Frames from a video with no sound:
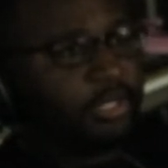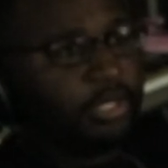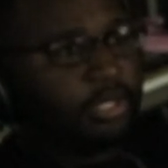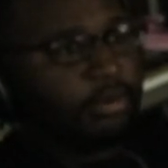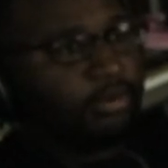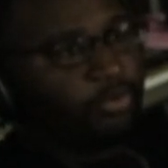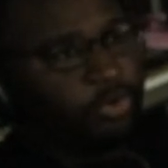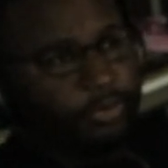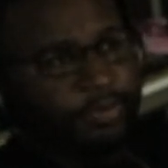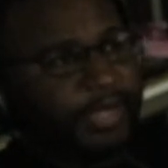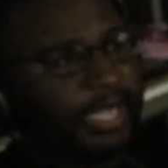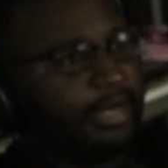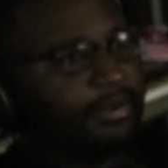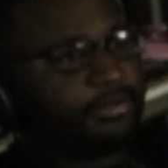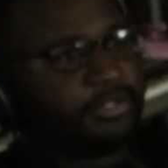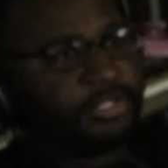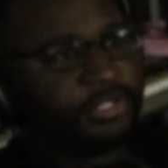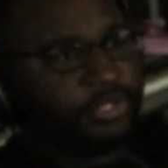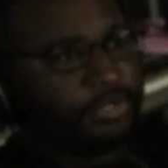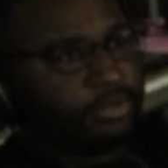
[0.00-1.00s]
more
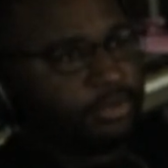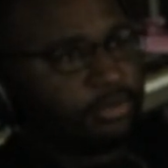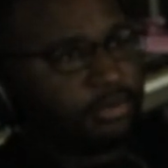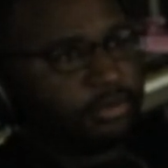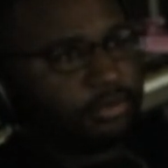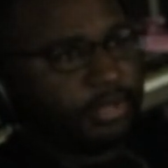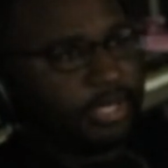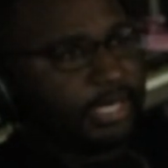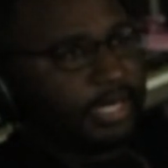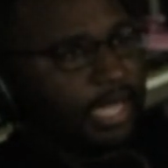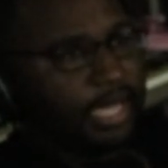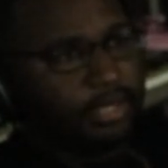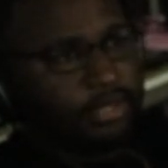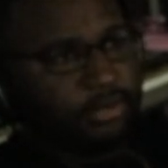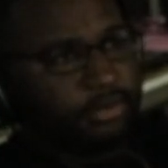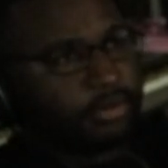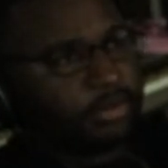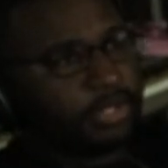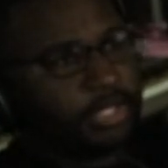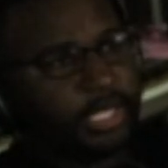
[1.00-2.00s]
power to you, right? I
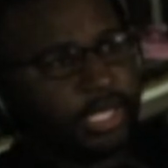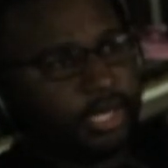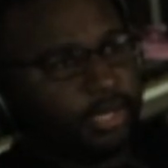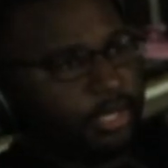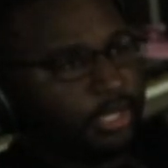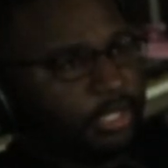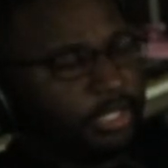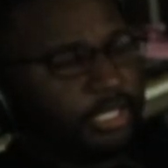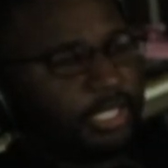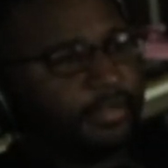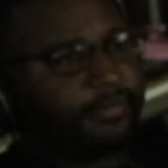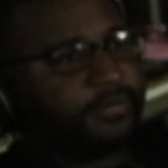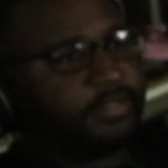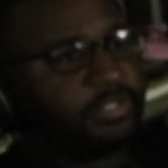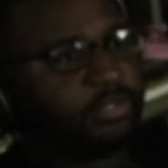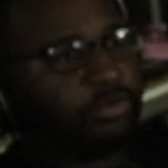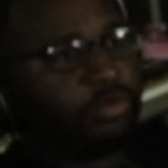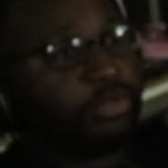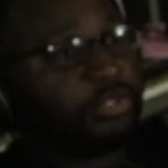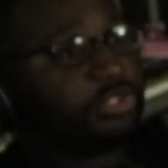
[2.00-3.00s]
don't care enough
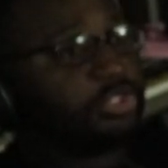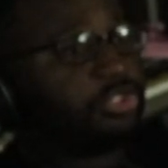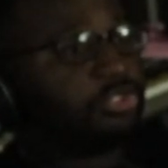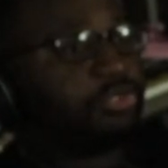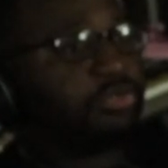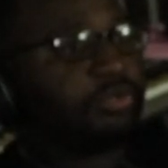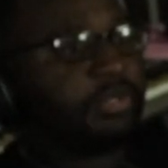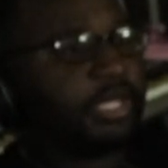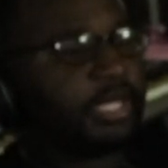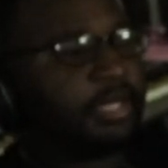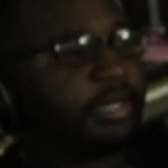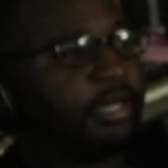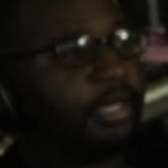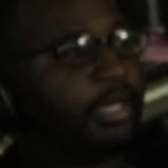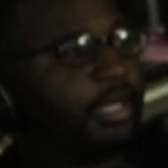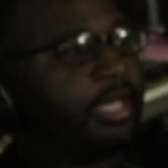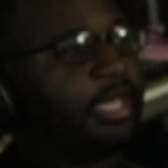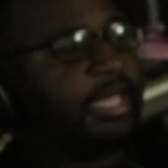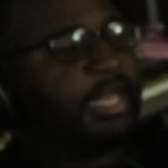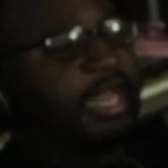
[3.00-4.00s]
to want to do that.
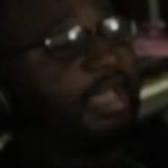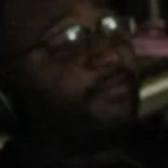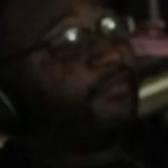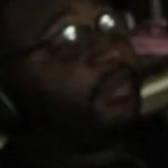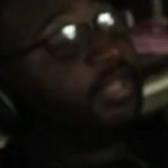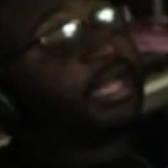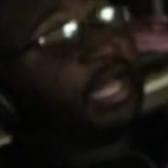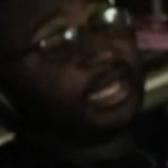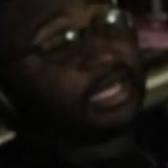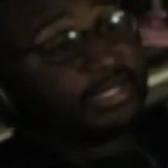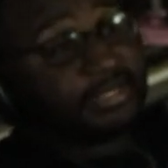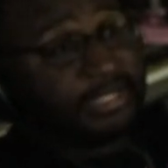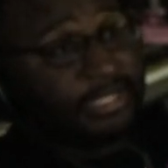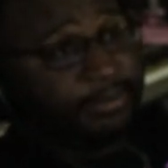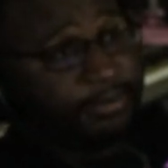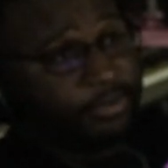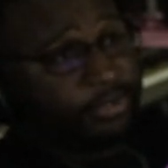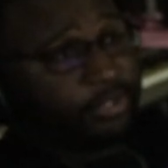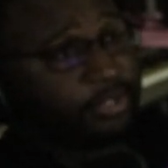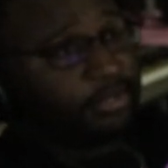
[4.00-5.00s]
Mm-hmm. And I feel like it's
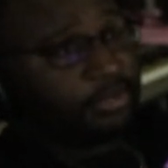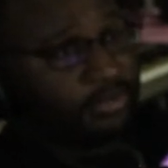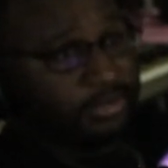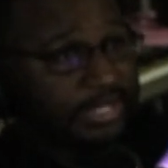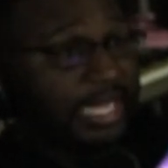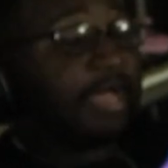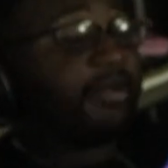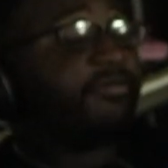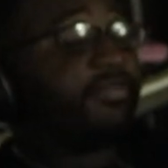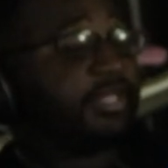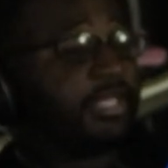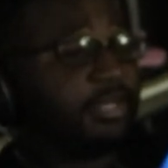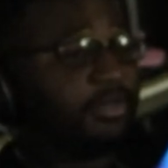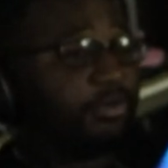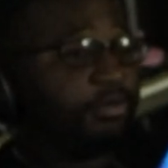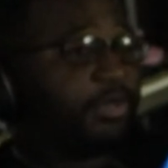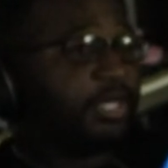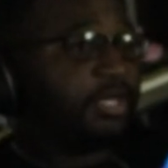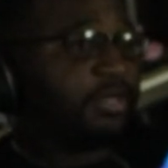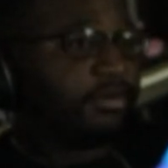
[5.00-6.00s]
hypocritical because now I'm going to get
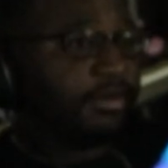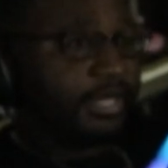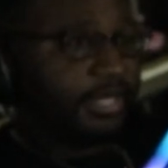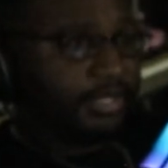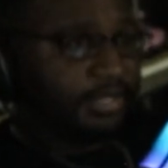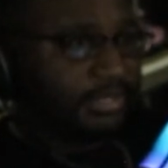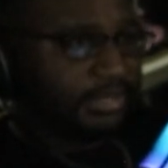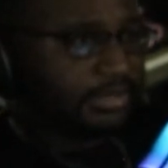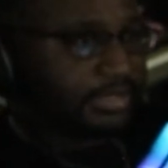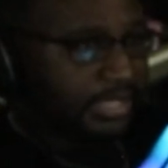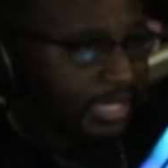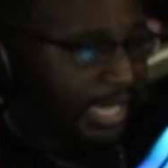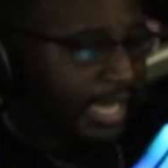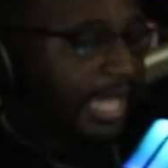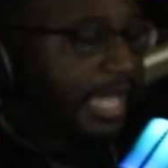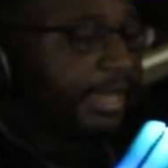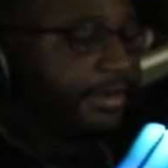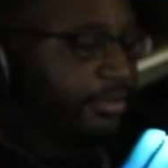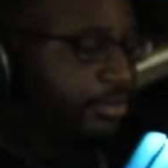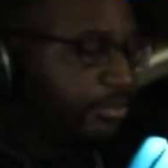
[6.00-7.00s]
on men, right? Because
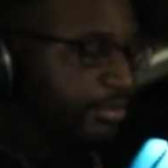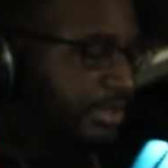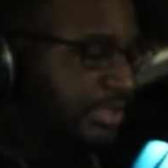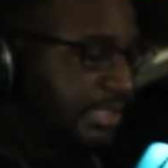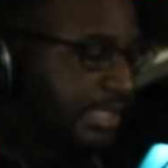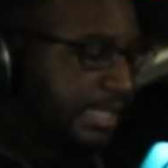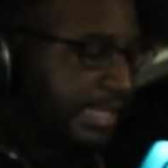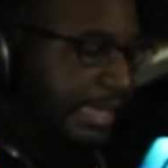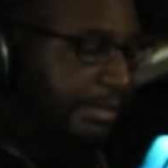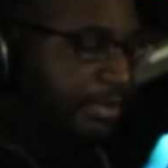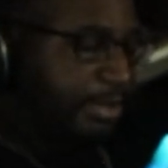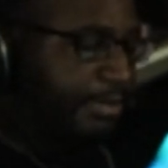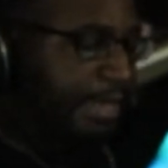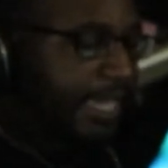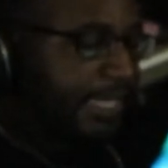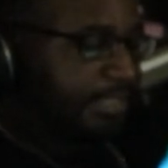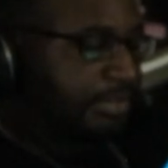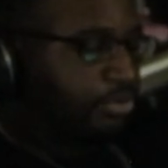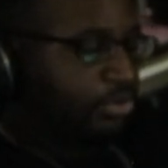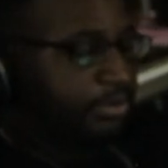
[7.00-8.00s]
mm-hmm. I do be sounding like I be
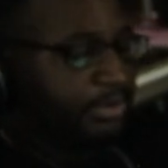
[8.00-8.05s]
bashing women